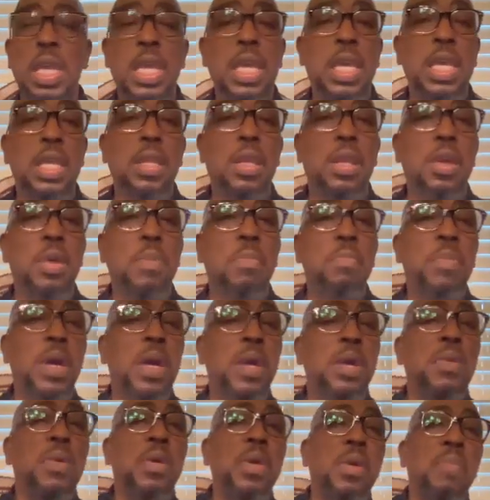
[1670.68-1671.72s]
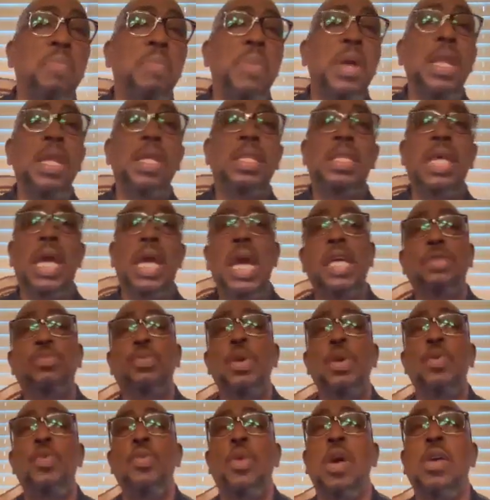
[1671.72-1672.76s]
it, but many times
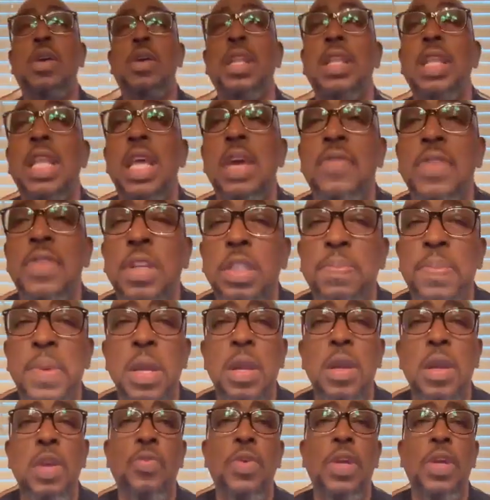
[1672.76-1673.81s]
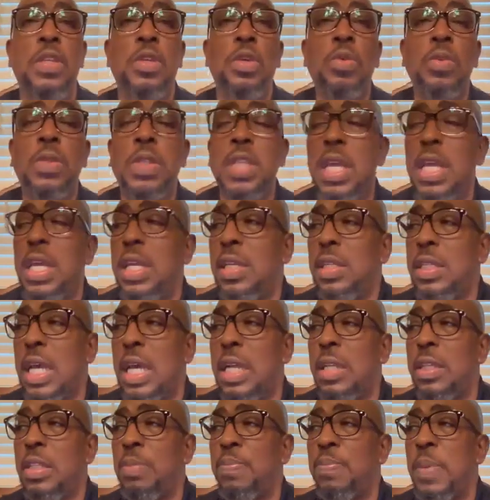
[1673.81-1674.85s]
when we walk and live in the spirit and we do things
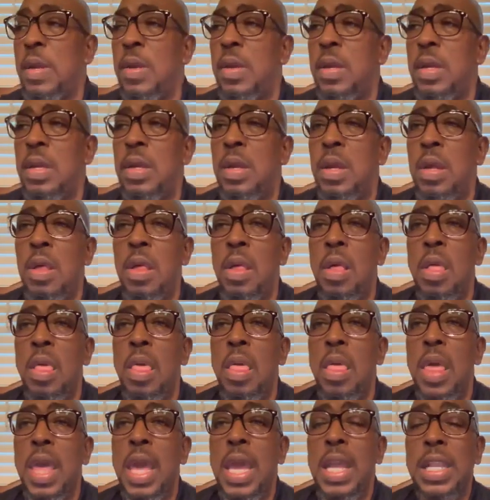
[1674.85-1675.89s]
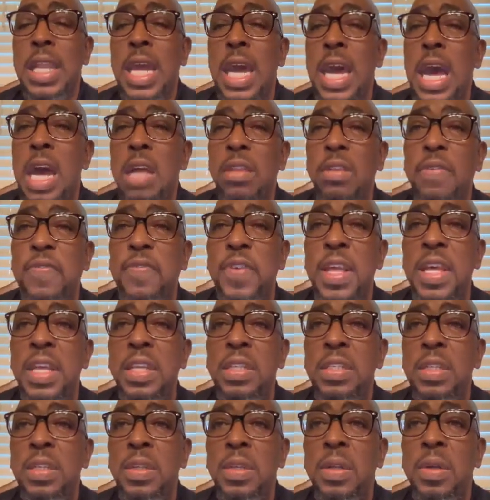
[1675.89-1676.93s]
out of the spirit and not out of the
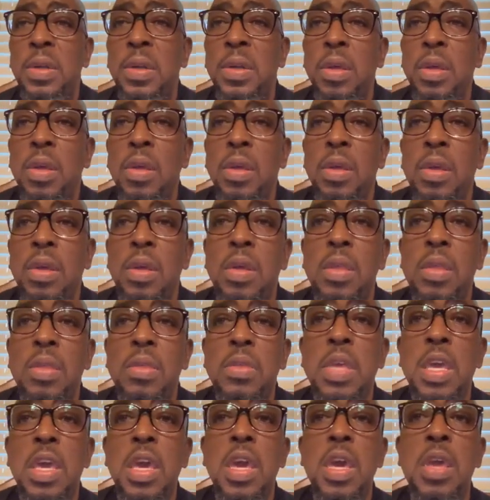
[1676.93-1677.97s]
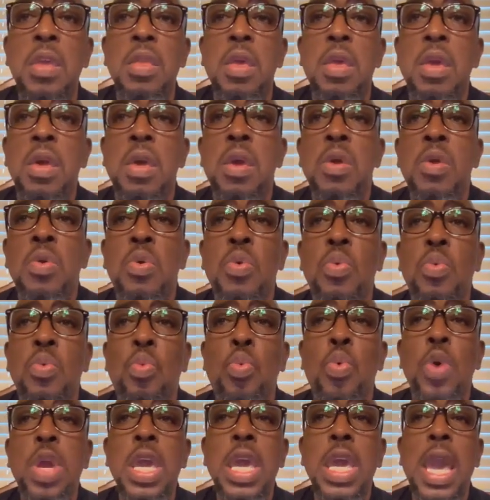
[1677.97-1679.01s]
flesh, then
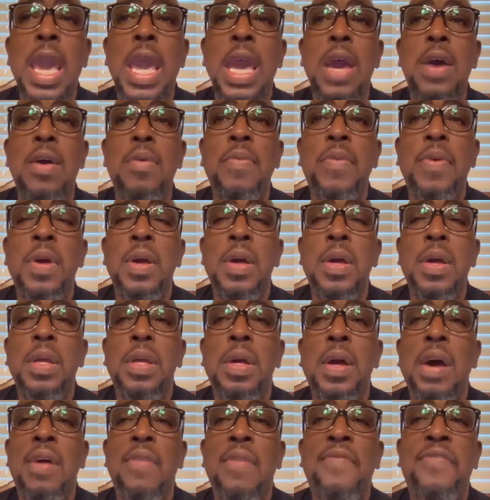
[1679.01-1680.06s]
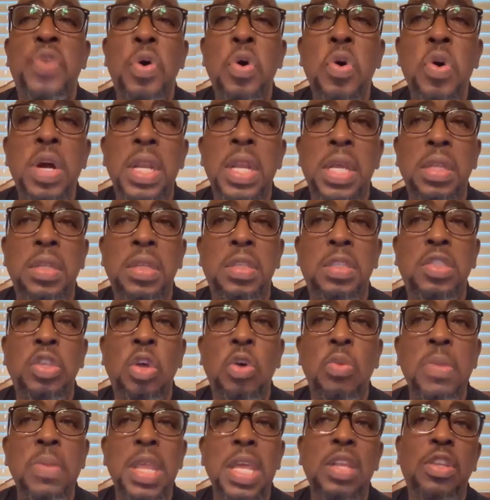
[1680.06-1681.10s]
we have avoided
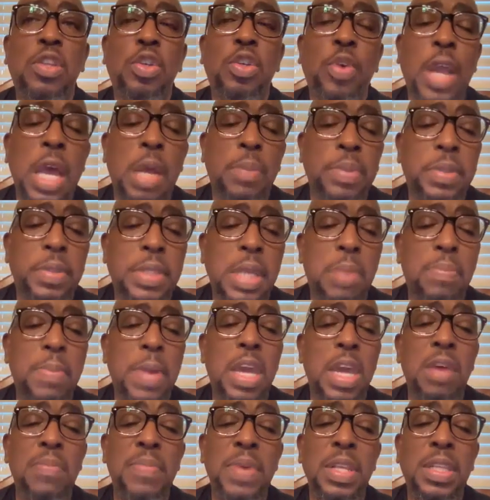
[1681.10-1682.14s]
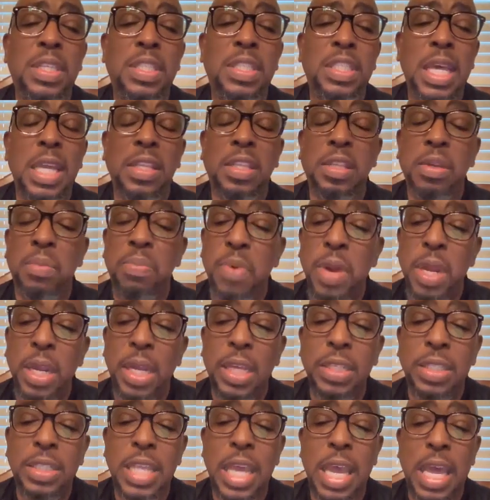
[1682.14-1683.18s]
so many traps that may have been set to
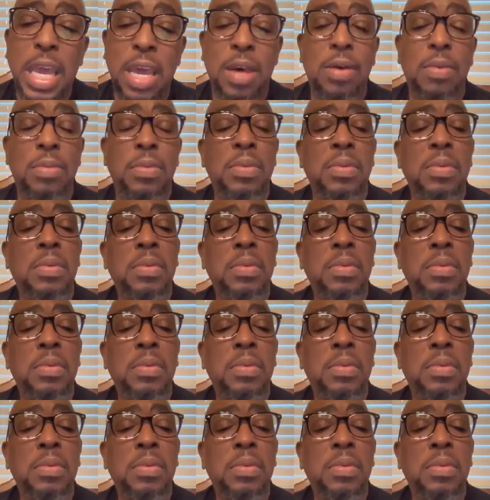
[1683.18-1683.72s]
bring us down,